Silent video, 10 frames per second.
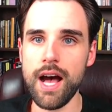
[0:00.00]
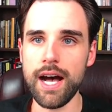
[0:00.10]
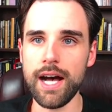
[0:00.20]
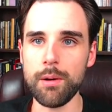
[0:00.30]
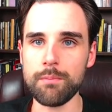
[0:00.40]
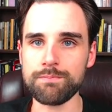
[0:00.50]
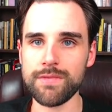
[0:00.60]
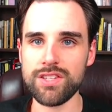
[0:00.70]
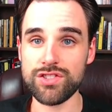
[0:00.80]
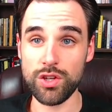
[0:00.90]
So
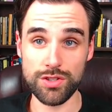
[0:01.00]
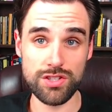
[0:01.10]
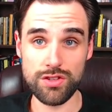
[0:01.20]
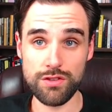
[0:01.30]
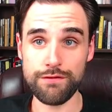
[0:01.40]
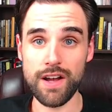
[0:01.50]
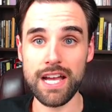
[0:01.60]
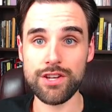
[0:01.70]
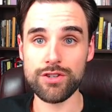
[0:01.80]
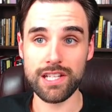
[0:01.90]
this is, you can
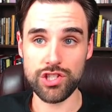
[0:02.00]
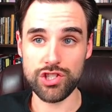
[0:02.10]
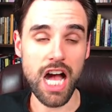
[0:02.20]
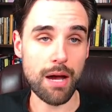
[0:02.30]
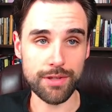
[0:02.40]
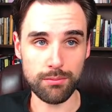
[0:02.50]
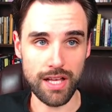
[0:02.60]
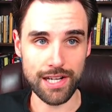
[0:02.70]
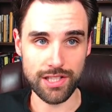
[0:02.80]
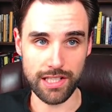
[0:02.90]
find your next job in the
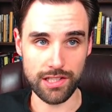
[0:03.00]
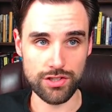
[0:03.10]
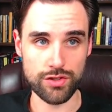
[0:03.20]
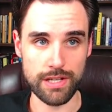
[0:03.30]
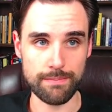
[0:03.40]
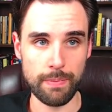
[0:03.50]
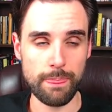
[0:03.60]
blockchain industry.